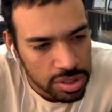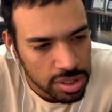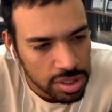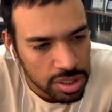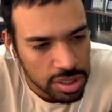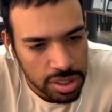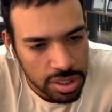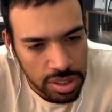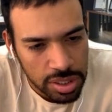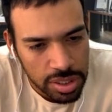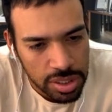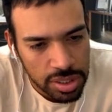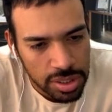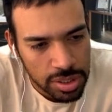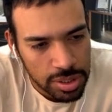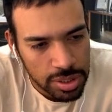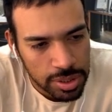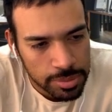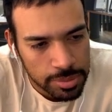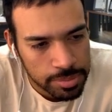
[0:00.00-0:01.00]

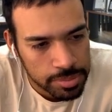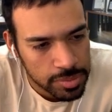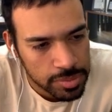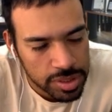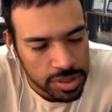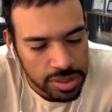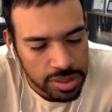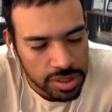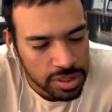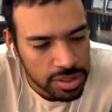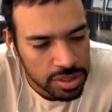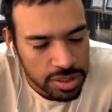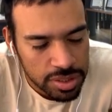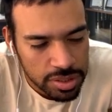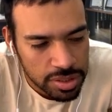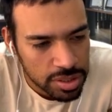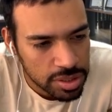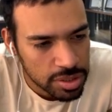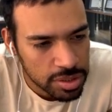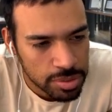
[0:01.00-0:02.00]
a
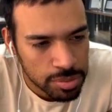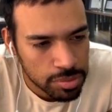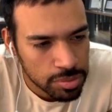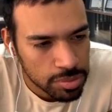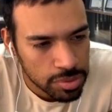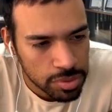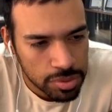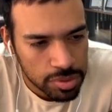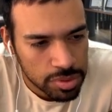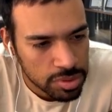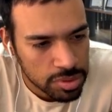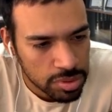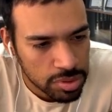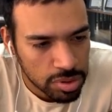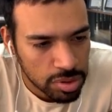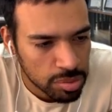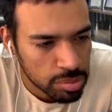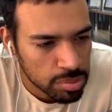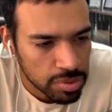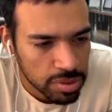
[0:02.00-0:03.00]
statistic
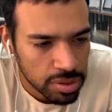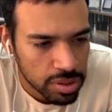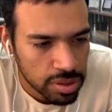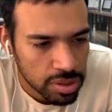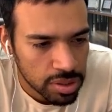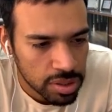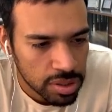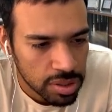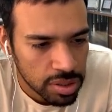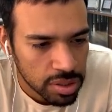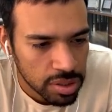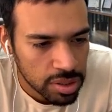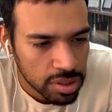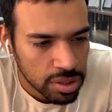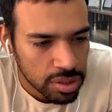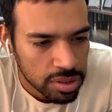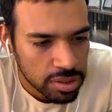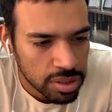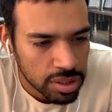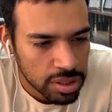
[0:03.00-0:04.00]
stop.
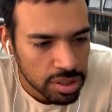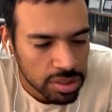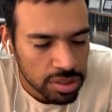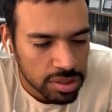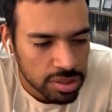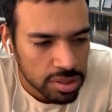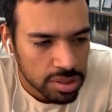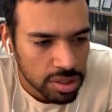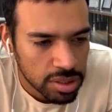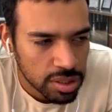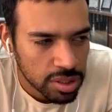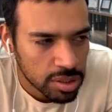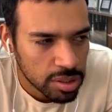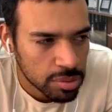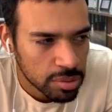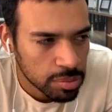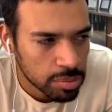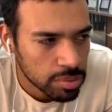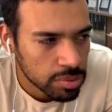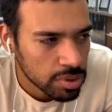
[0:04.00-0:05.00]
Yes,
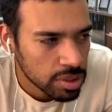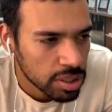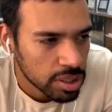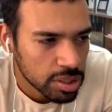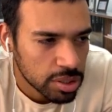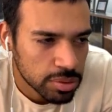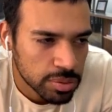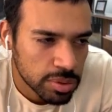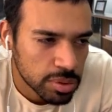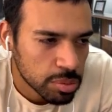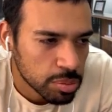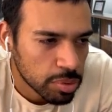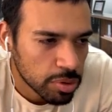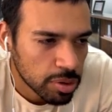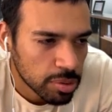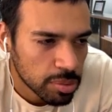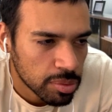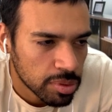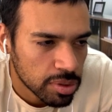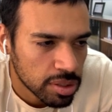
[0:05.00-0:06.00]
I will
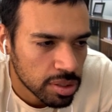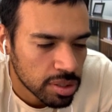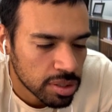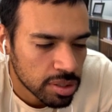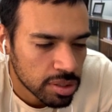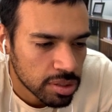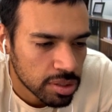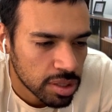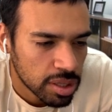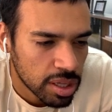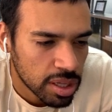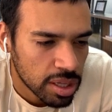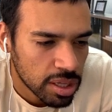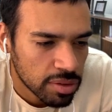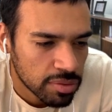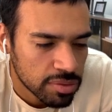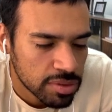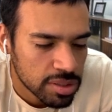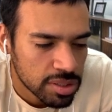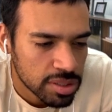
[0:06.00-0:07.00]
probably
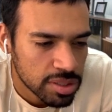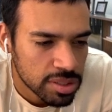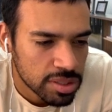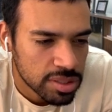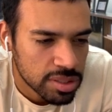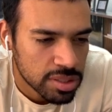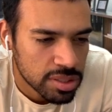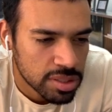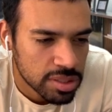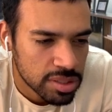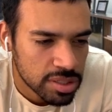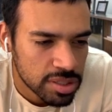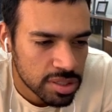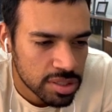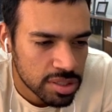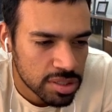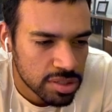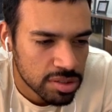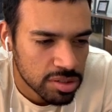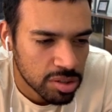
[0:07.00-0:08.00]
have this
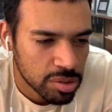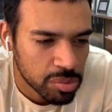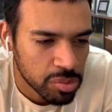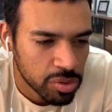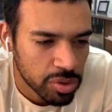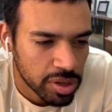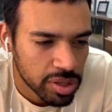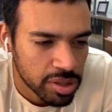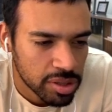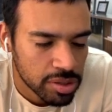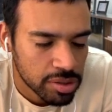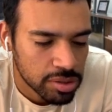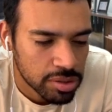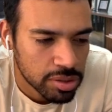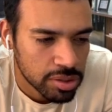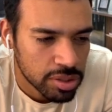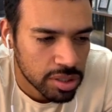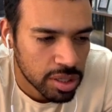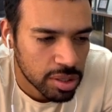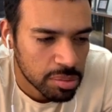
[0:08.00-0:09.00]
stop right here.
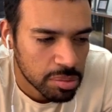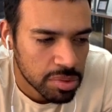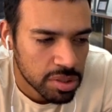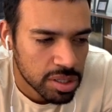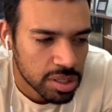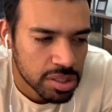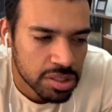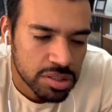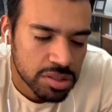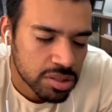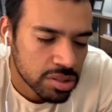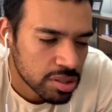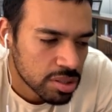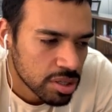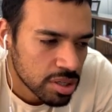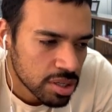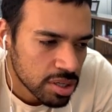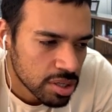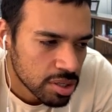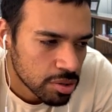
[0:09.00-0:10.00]
Yeah, because
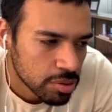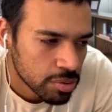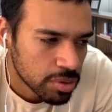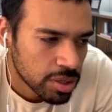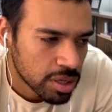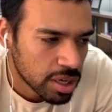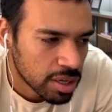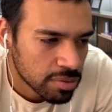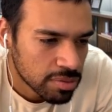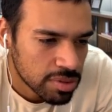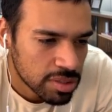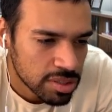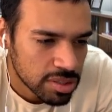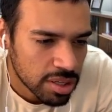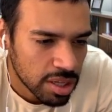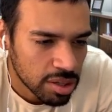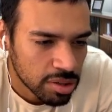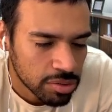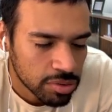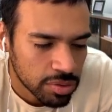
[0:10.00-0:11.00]
we have this
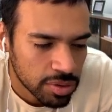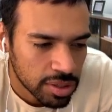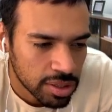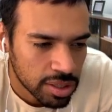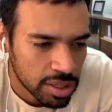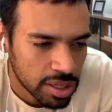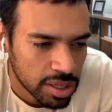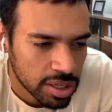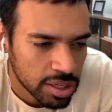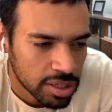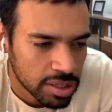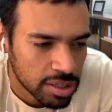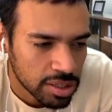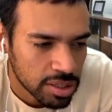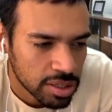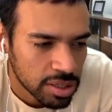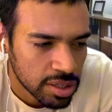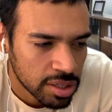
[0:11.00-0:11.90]
down trend line